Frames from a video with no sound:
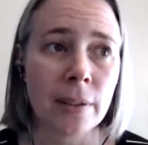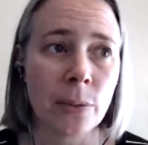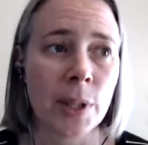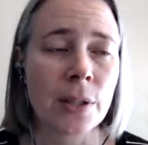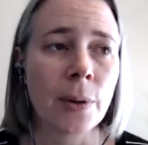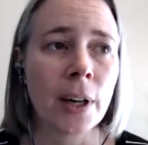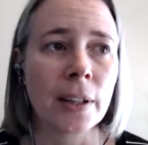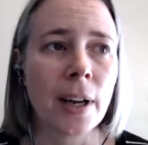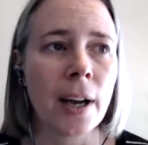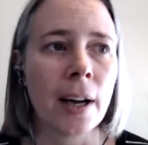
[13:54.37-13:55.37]
ones who
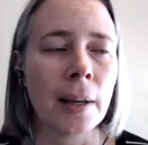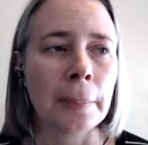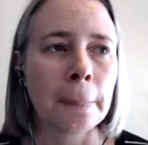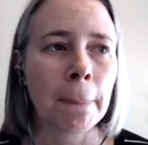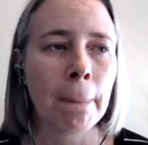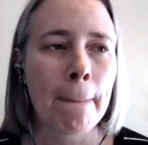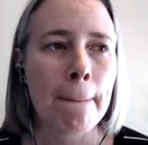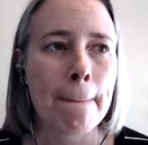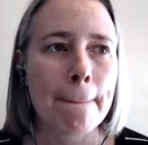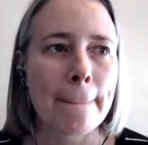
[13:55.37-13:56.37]
aren't,
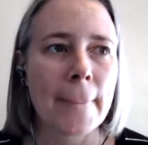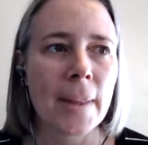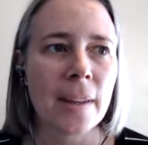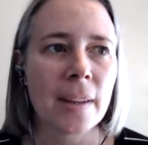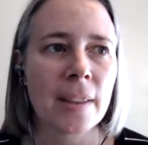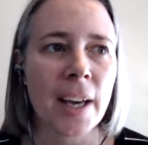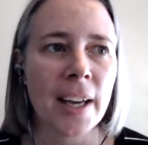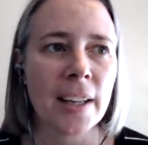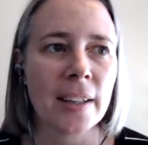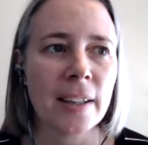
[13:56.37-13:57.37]

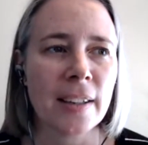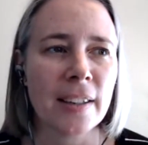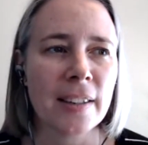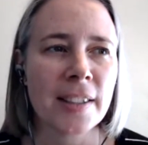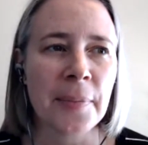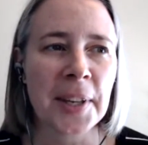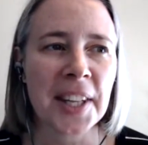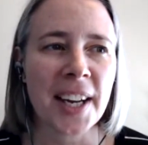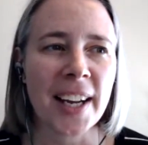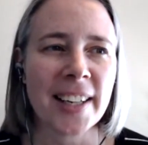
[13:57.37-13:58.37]
that something
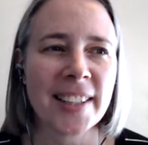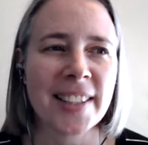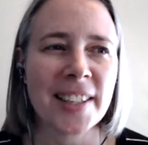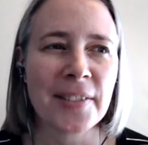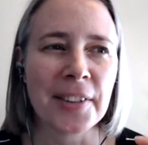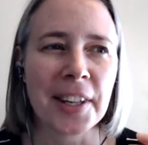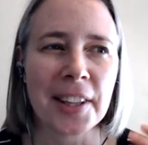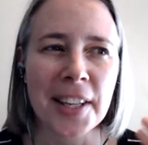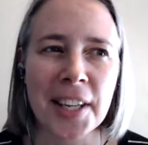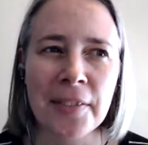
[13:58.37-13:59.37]
that I didn't really
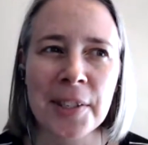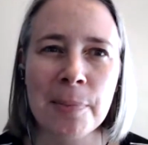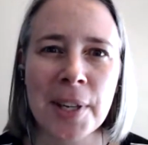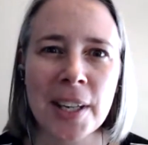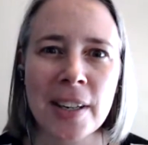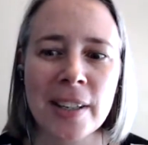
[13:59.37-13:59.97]
think of as being a